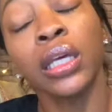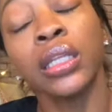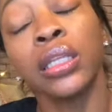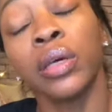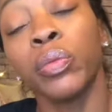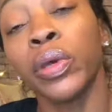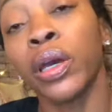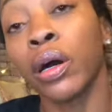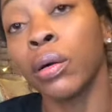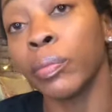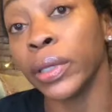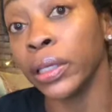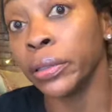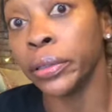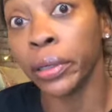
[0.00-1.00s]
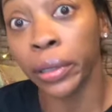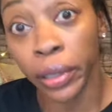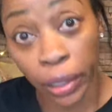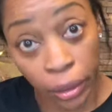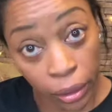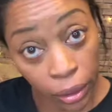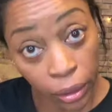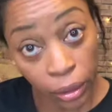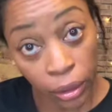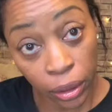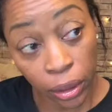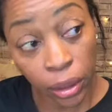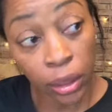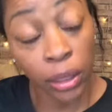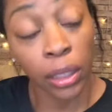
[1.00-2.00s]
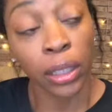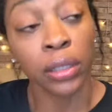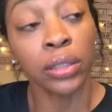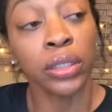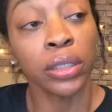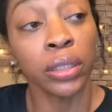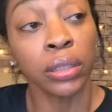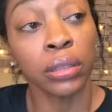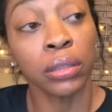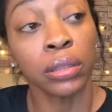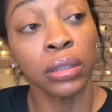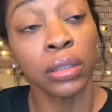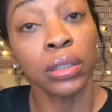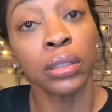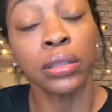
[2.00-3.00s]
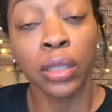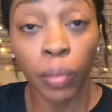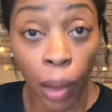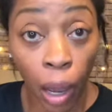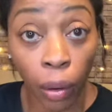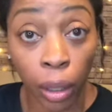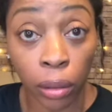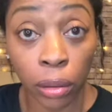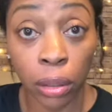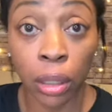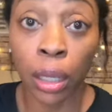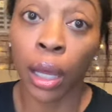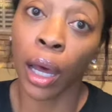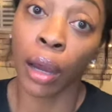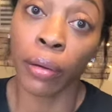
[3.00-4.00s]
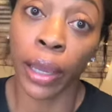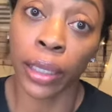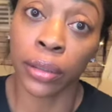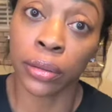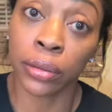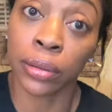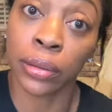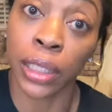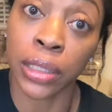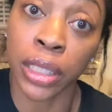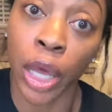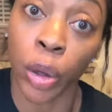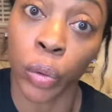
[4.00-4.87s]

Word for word: then we're gonna be done until tomorrow. All right, let's go.